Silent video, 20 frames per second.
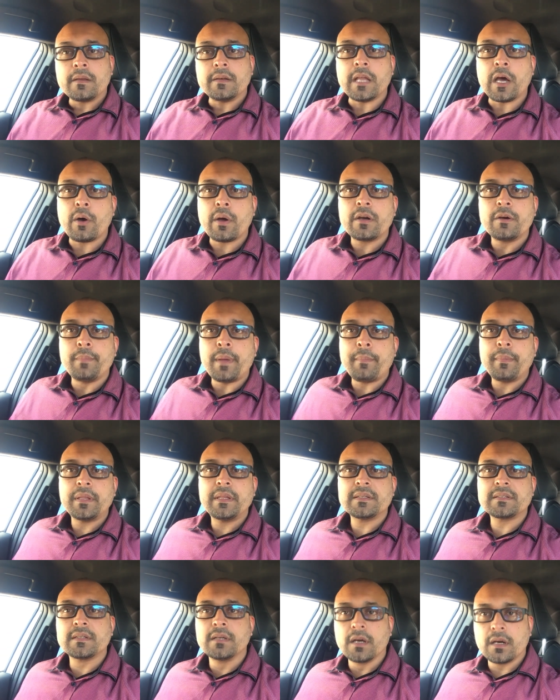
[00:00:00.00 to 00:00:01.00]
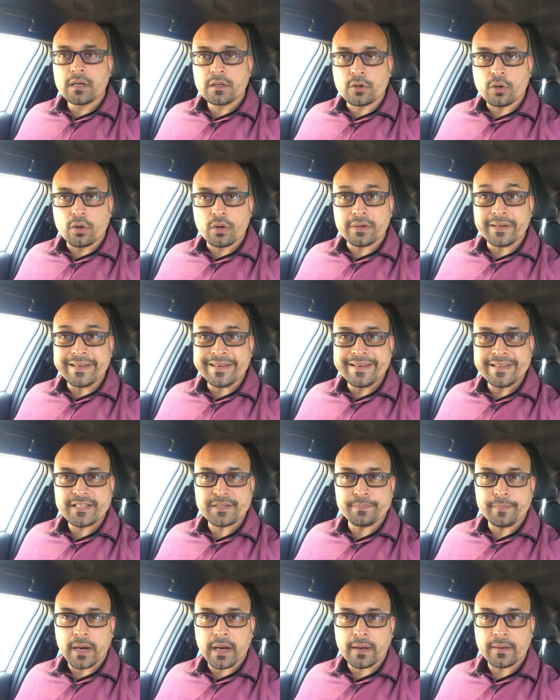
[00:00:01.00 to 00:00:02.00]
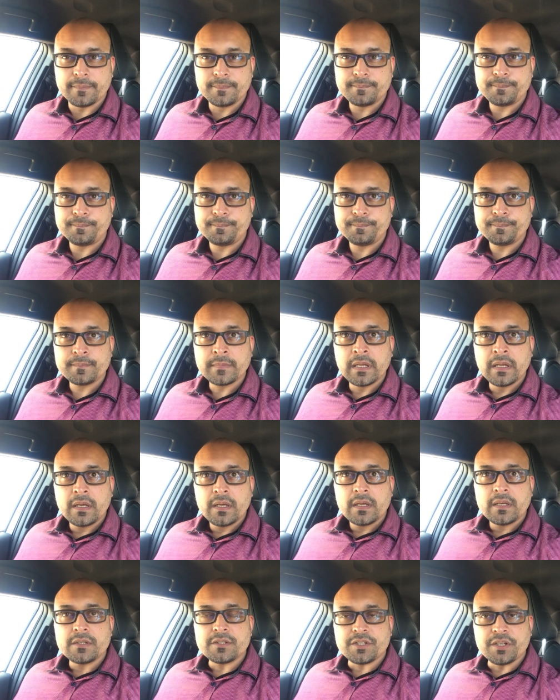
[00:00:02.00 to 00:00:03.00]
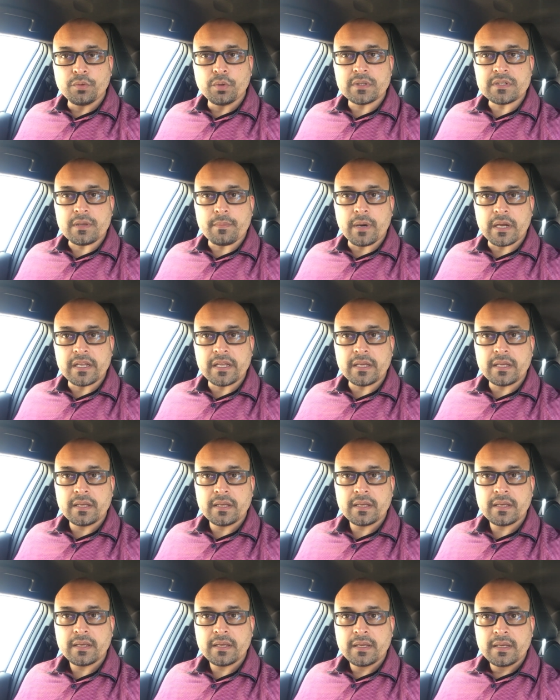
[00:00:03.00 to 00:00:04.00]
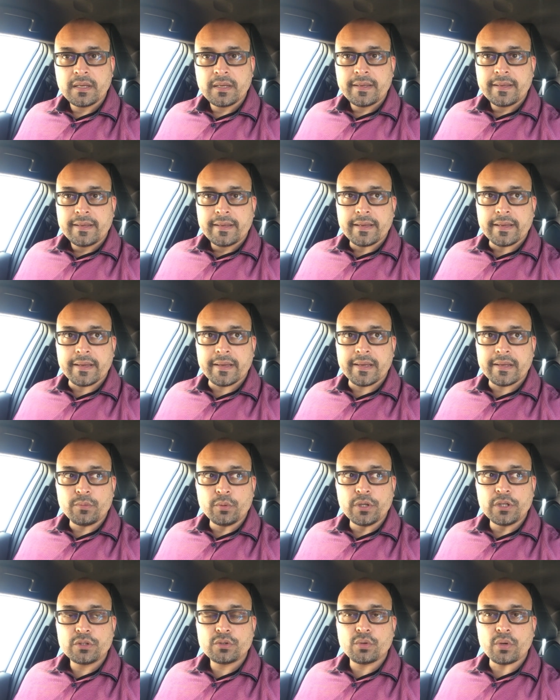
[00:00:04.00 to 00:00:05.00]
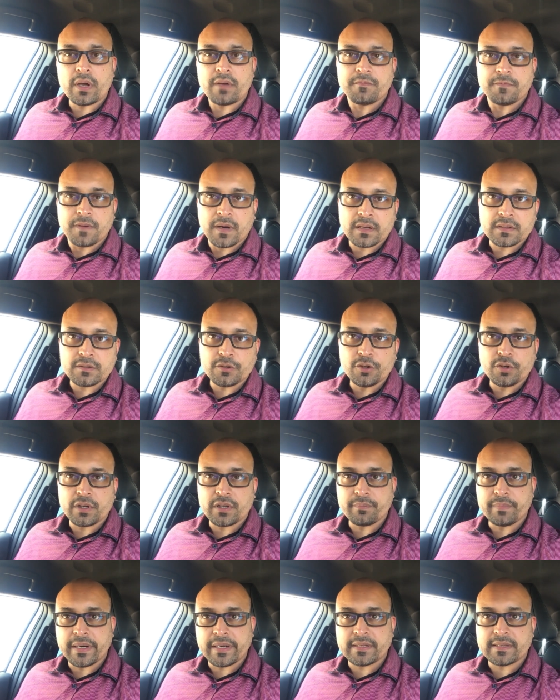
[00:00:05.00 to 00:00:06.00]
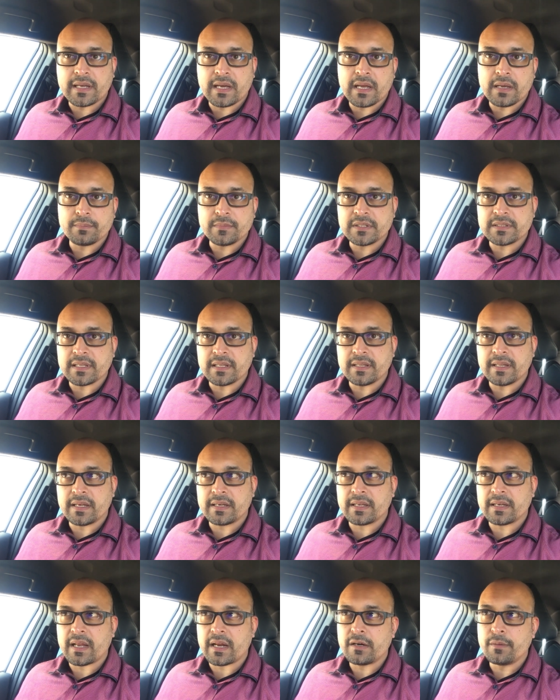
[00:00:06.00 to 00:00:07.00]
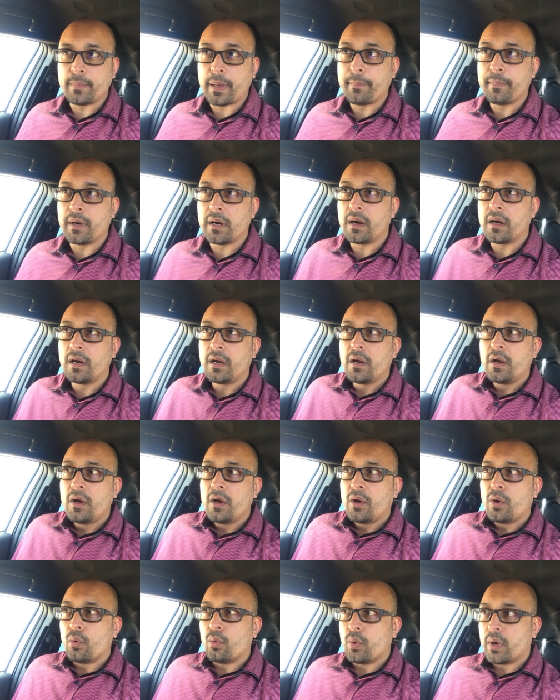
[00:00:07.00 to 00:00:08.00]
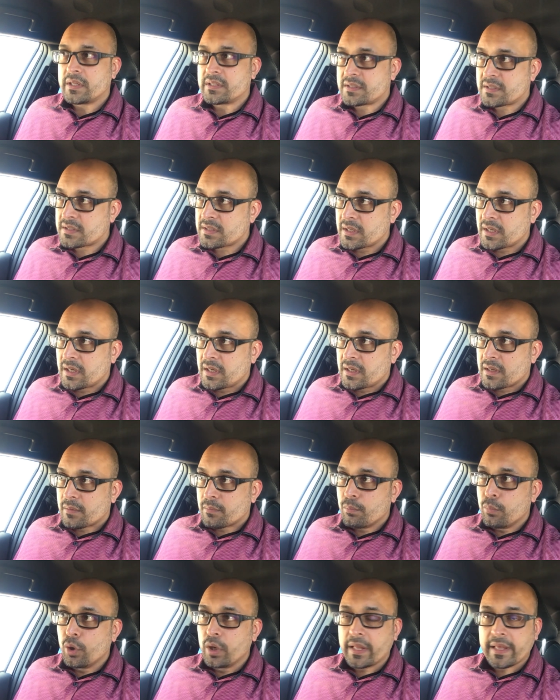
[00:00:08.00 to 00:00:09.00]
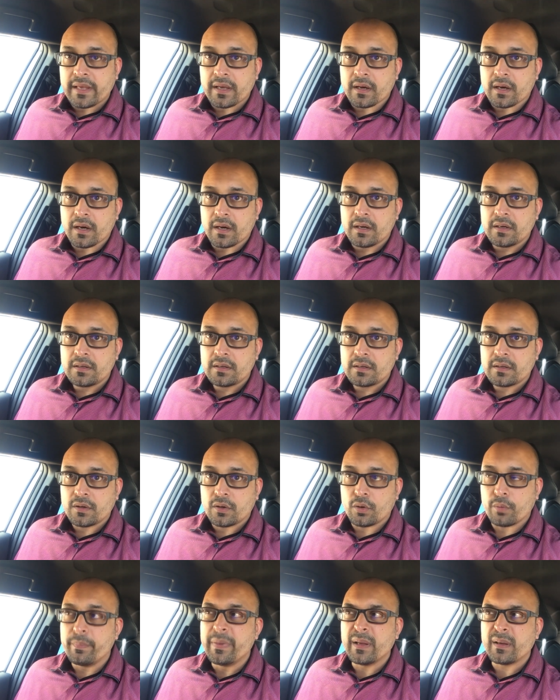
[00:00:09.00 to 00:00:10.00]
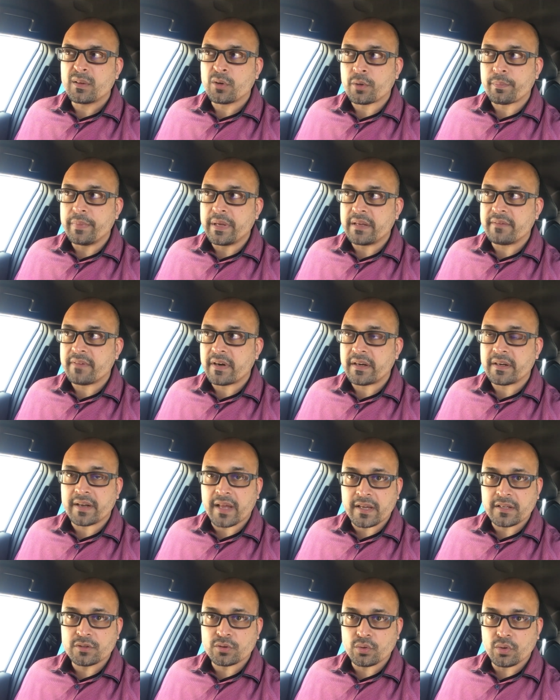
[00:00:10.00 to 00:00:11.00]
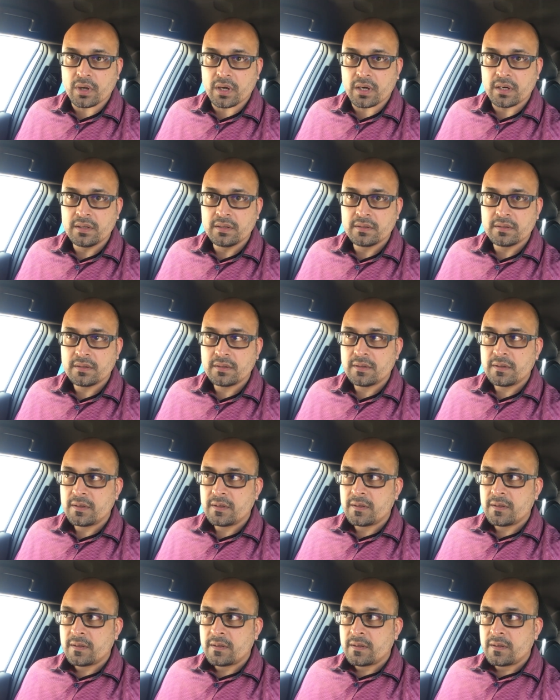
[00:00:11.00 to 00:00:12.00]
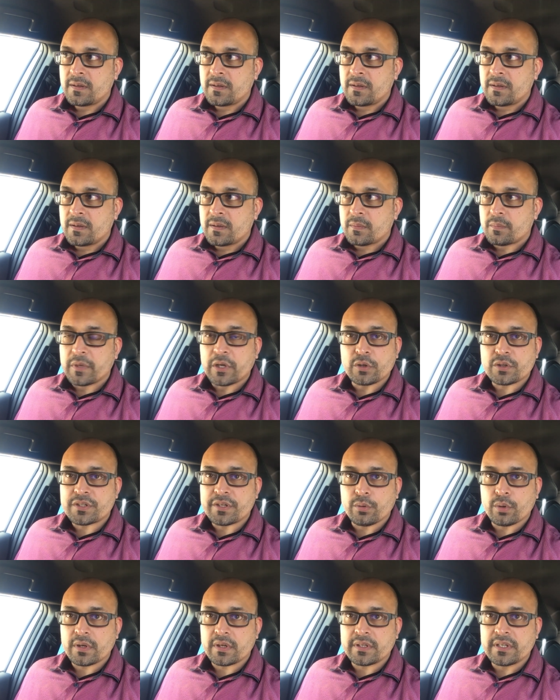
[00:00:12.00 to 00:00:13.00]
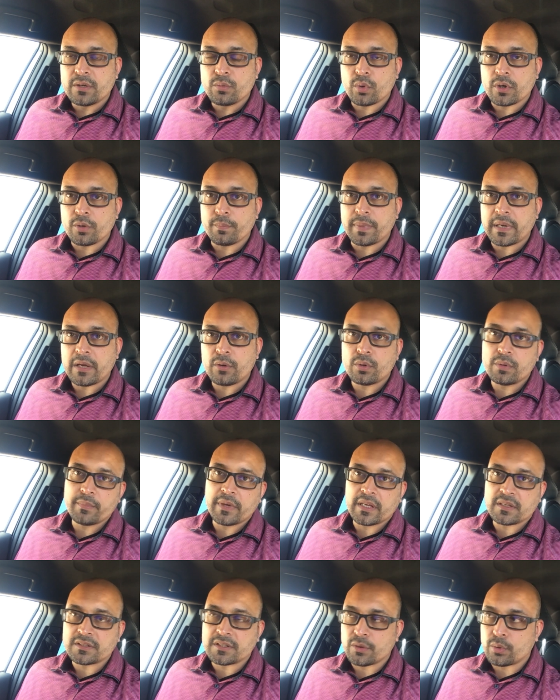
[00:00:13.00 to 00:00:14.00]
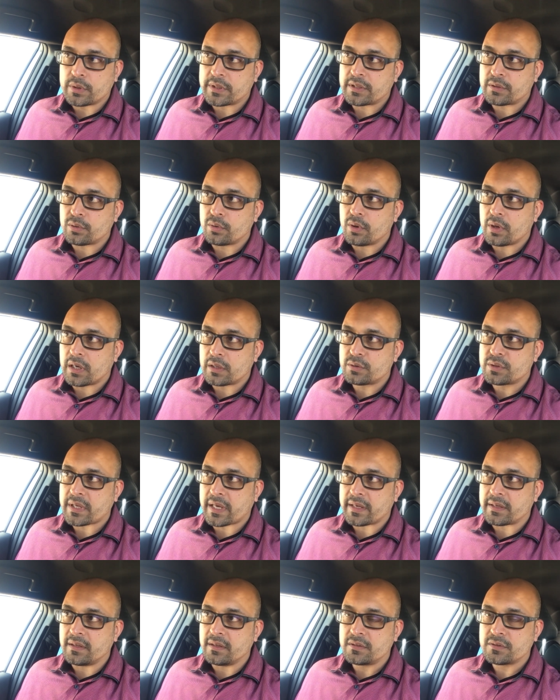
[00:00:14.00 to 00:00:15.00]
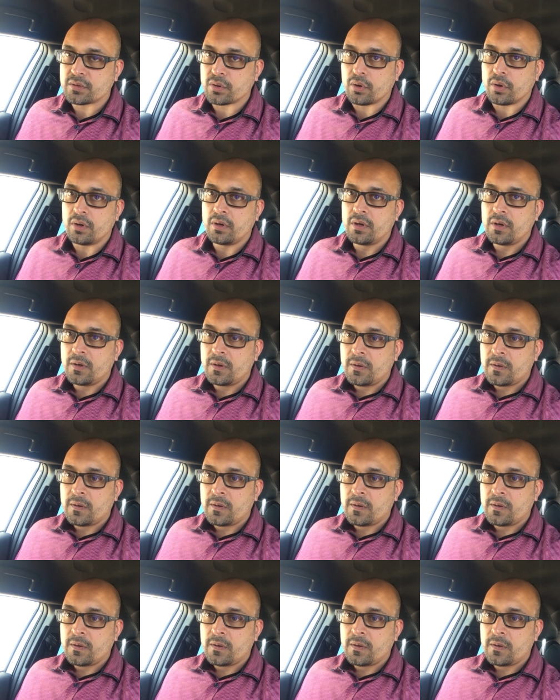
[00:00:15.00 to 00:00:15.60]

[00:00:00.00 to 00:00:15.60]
Now I remember this girl called Nishma. She was a buddy, and we used to have fun during break time, this and that. And I remember once bullying her, or not being very nice to her, because she didn't want to play with me and she wanted to go outside. So